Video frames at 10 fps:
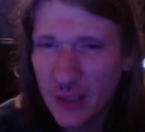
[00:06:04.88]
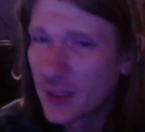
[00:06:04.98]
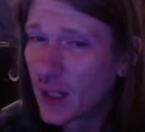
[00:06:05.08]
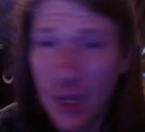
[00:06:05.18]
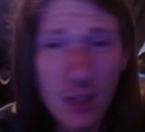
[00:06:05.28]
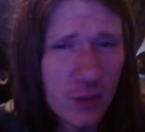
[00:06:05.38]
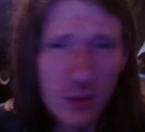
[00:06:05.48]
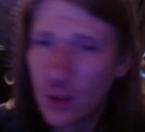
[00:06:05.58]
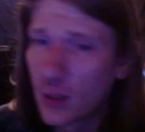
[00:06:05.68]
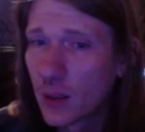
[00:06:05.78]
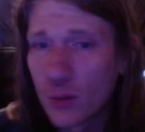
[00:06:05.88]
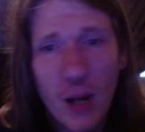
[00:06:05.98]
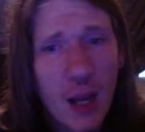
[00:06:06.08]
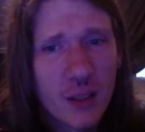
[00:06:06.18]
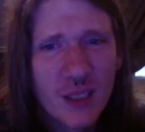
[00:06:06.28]
there and I was just looking
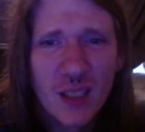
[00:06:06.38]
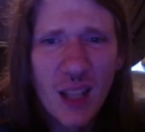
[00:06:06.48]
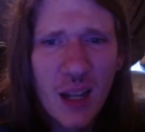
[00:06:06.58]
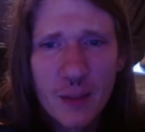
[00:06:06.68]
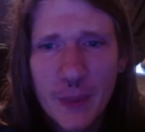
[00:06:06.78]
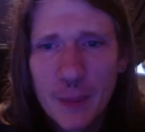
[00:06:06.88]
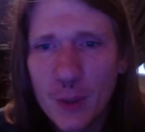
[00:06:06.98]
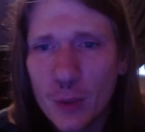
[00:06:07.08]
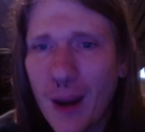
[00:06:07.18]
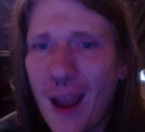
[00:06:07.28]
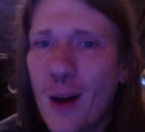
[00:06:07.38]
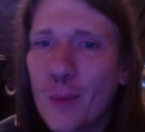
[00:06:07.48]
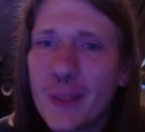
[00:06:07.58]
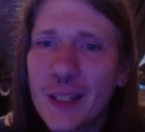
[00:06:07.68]
around at a lot of the people around me,